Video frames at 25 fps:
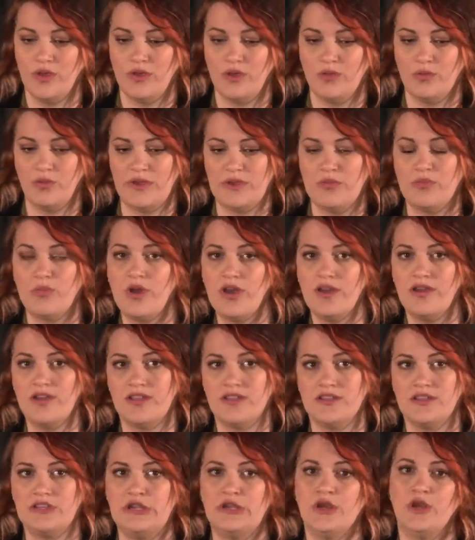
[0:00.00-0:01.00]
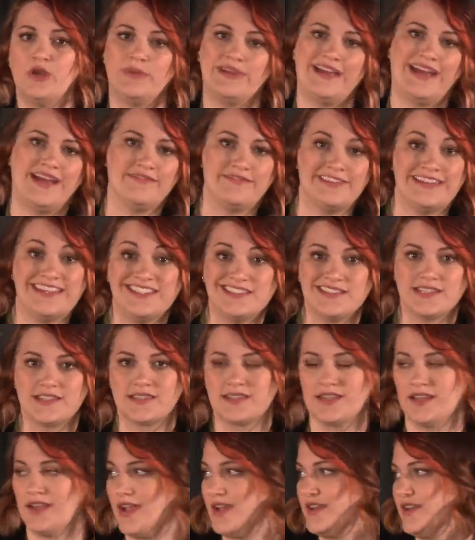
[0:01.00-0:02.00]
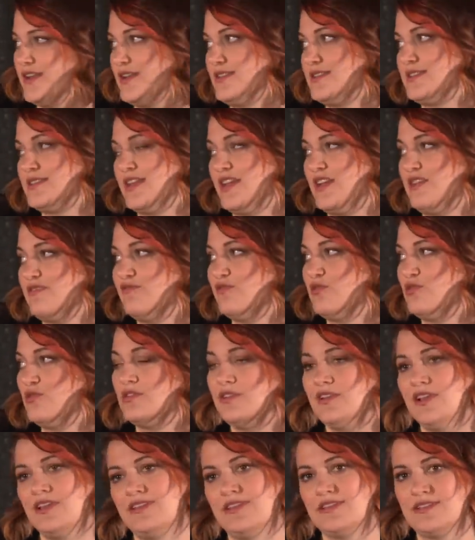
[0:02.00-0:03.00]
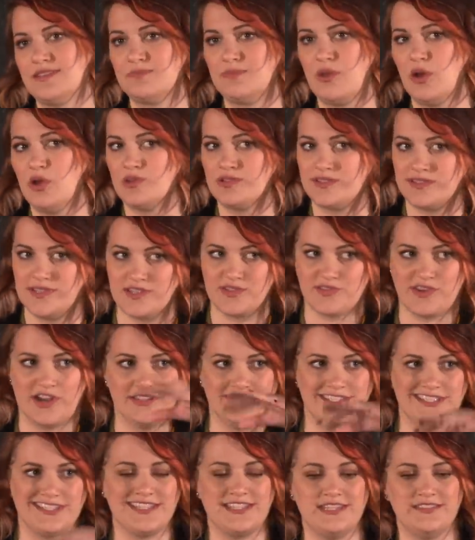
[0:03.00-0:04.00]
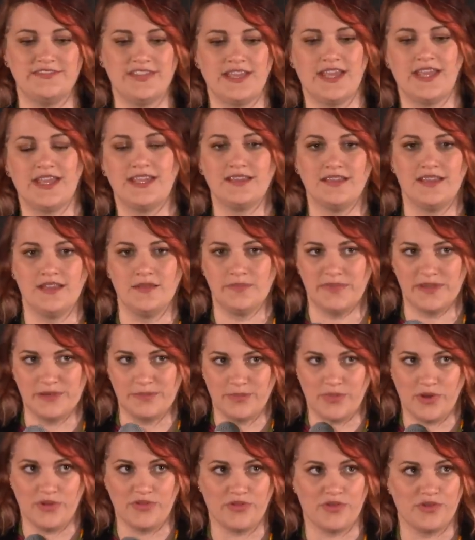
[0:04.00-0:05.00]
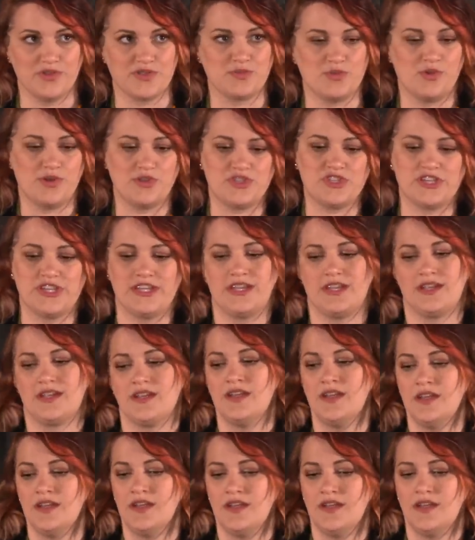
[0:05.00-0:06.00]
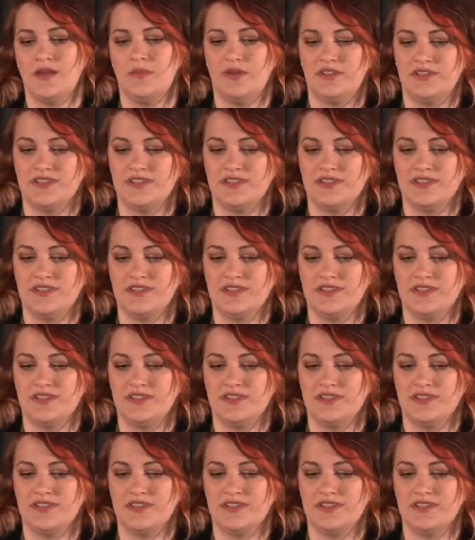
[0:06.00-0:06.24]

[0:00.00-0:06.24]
we weren't, we have hints to like 1984, like there's posters around the TVA, like Big Brother is watching. But